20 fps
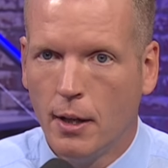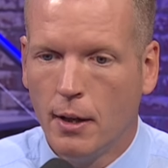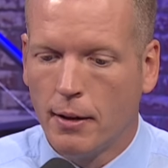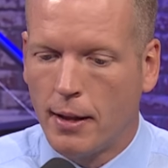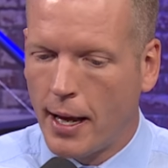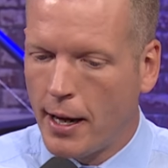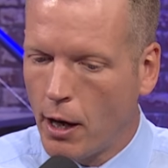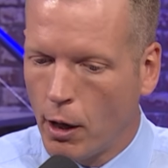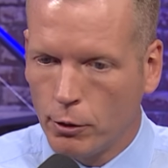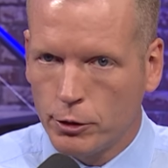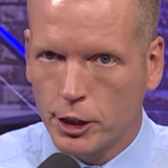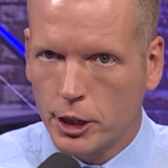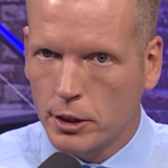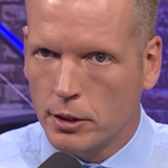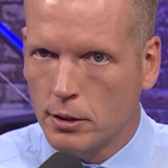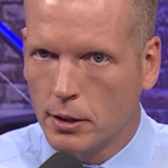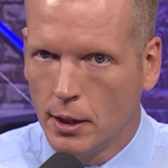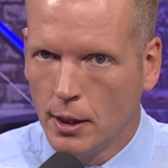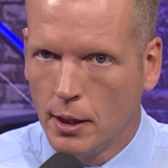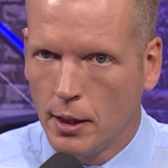They don't
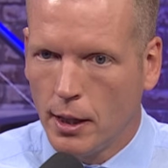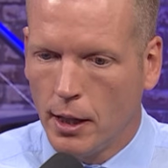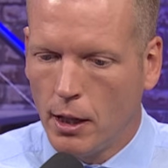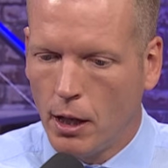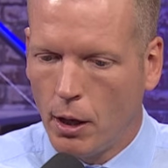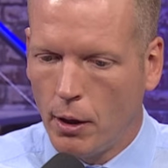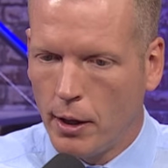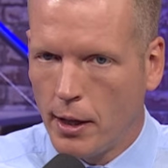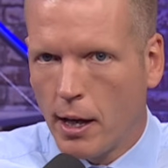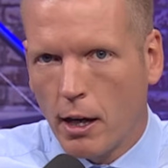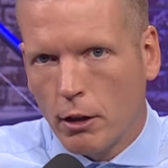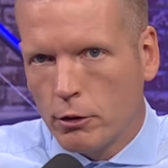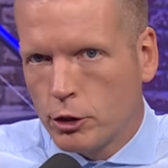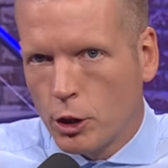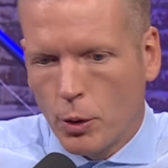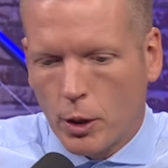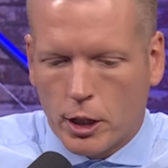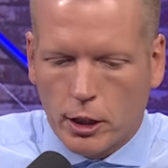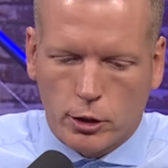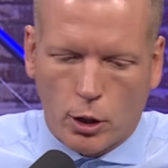just you know they don't
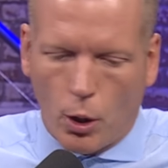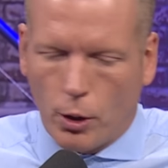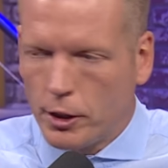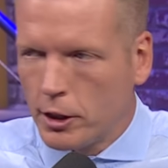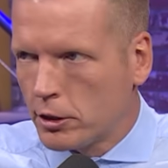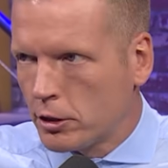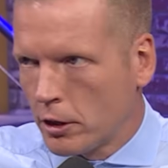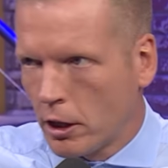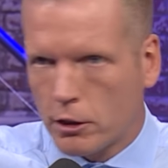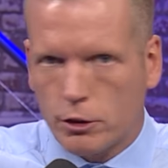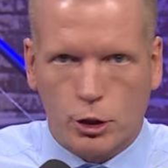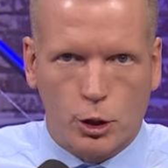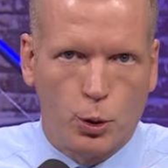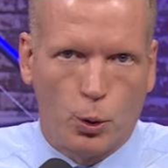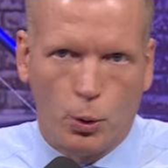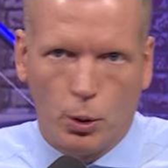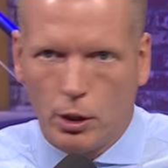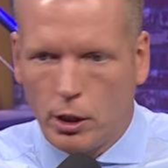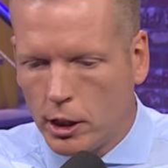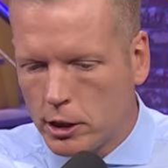do it because oh this looks
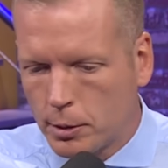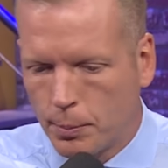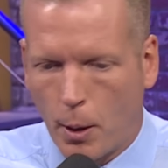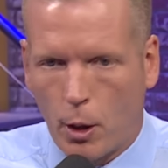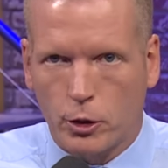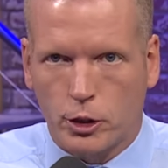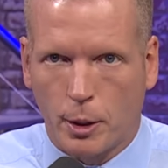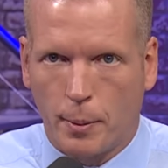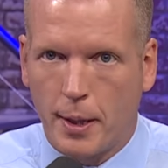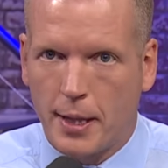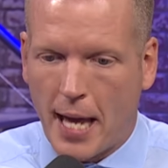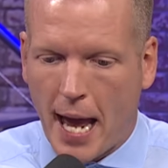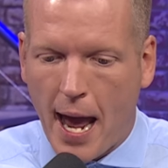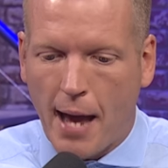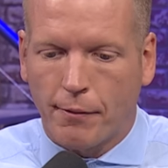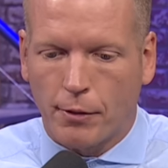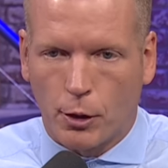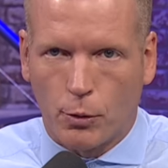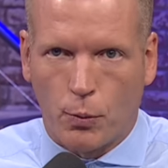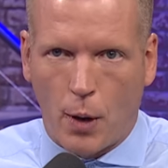cool, let's motion them. They
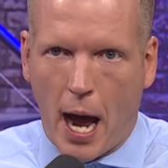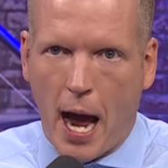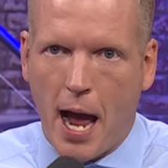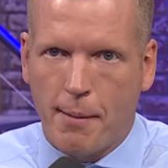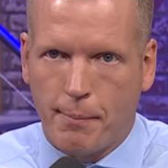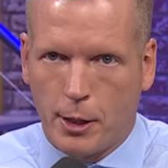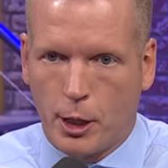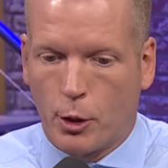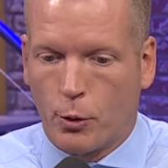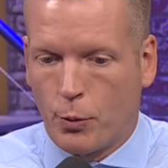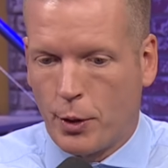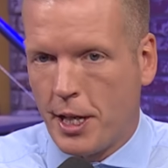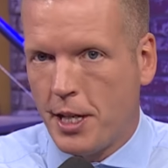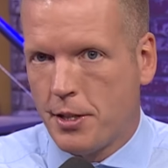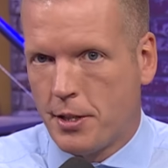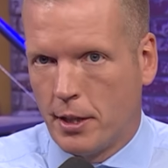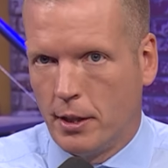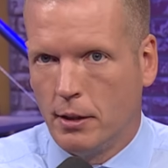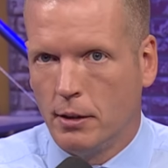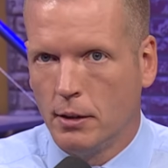have a rhyme and a
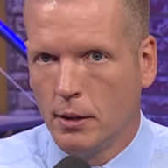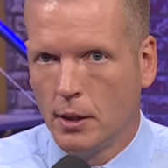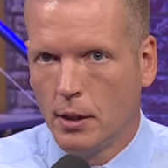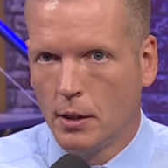reason.